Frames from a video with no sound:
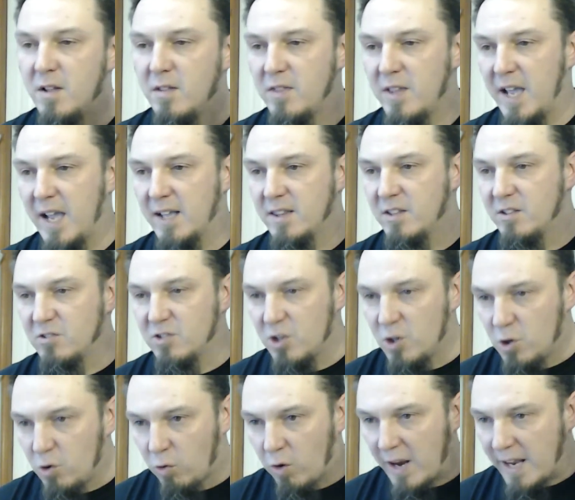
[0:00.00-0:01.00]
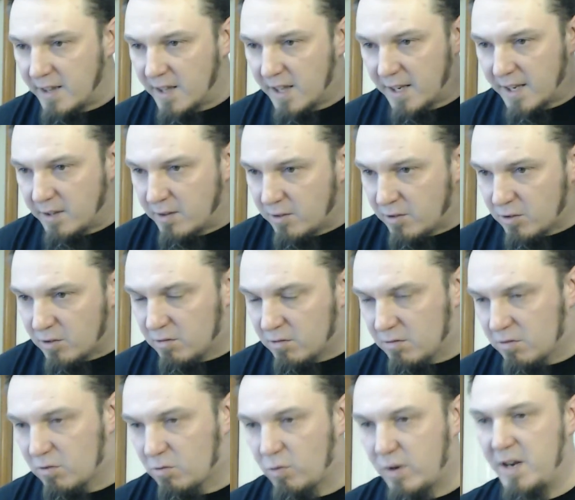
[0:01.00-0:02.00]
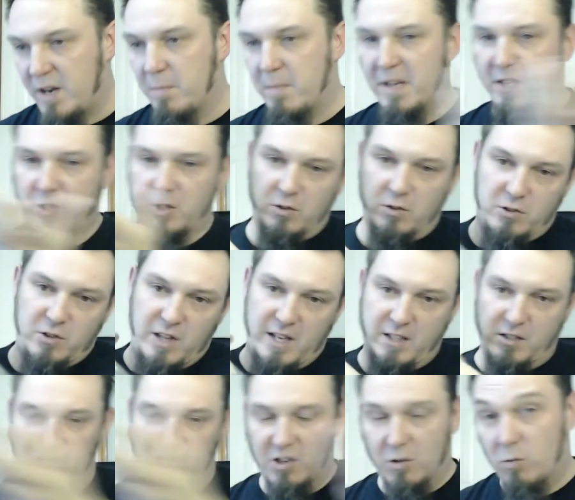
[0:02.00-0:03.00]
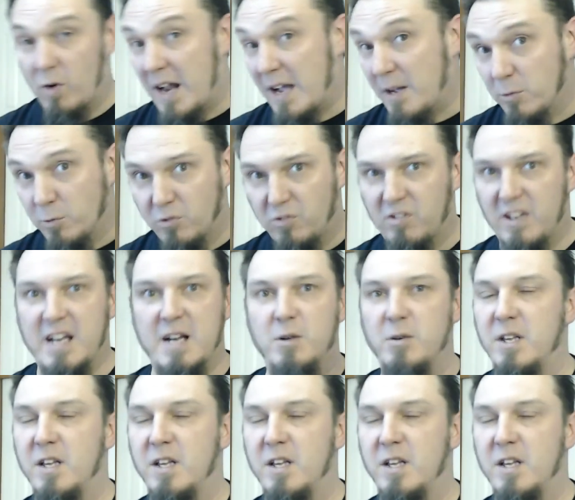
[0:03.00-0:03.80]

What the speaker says: They had this great, like, three-dimensional, like, surround sound.